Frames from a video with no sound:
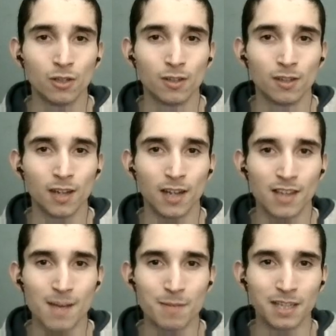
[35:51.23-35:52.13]
and that
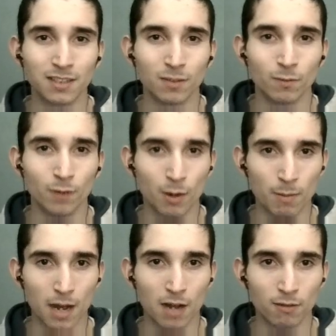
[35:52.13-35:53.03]
makes it very
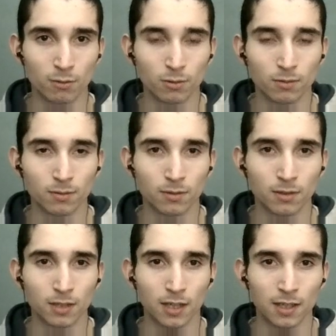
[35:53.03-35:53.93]
powerful
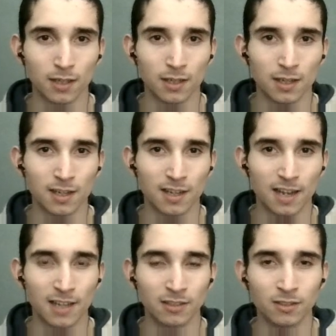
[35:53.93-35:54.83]

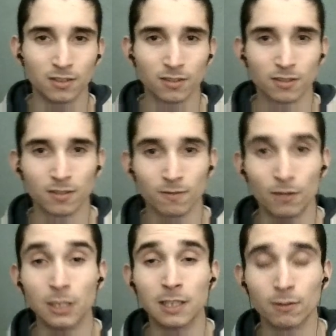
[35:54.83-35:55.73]
and
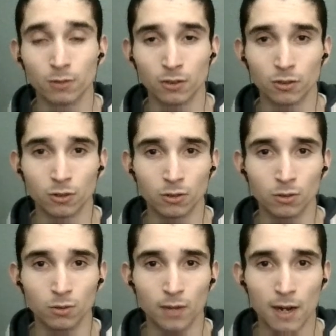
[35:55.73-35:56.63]
very different to
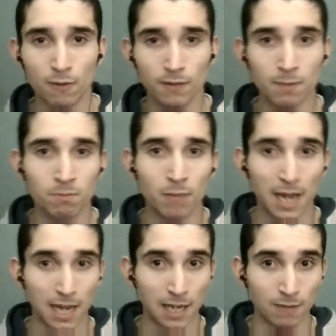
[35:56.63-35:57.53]
how Vim
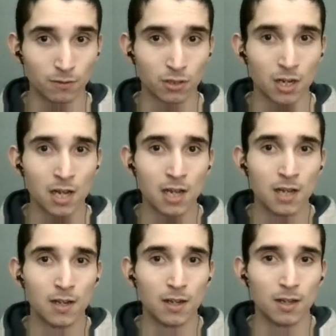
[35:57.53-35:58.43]
behaves.
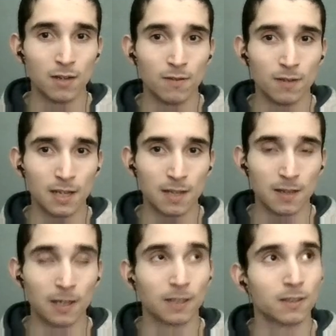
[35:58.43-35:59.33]
Like,